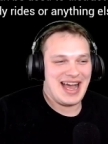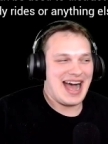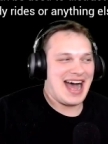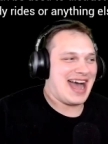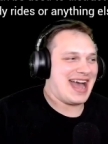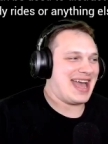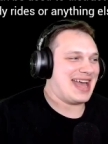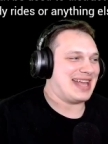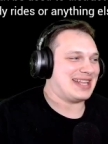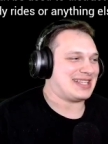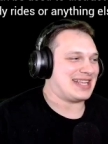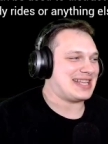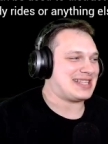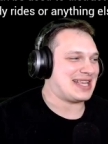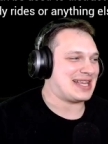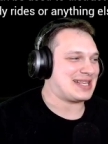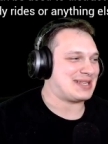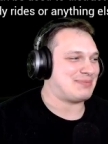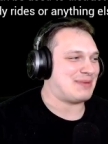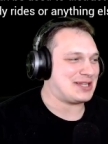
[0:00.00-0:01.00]
uh, it's,
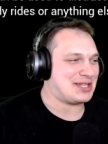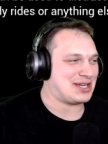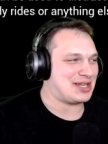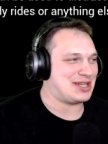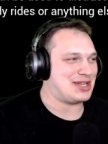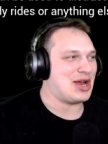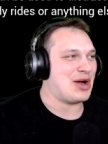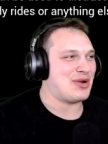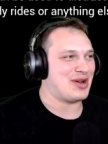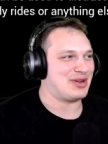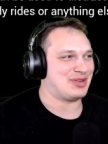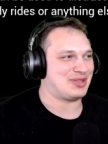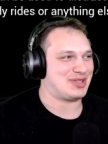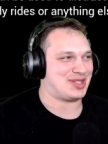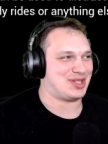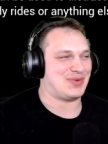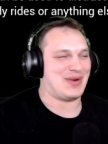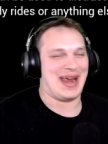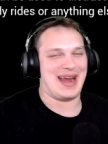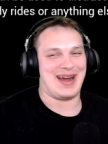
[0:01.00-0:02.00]
as much a no-no
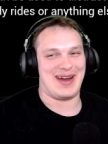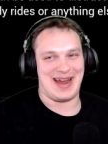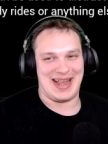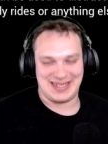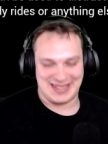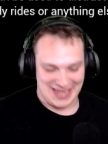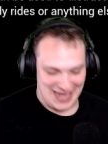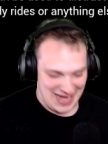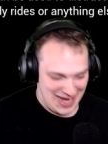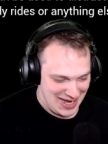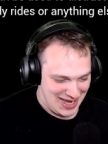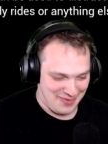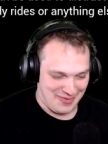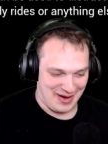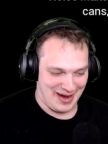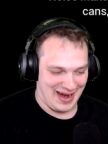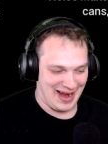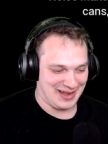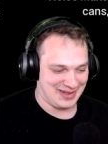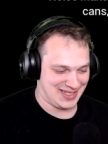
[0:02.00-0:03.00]
square as
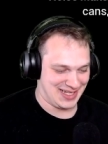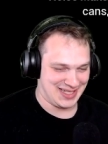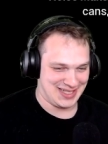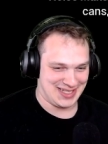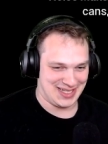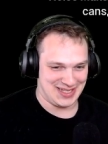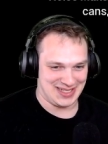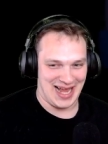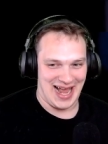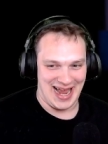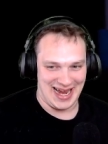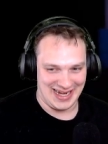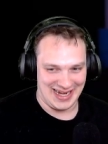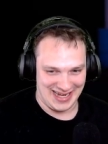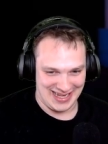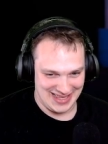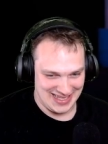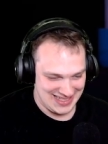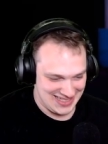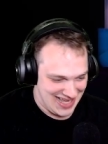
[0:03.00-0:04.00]
anywhere else in society in this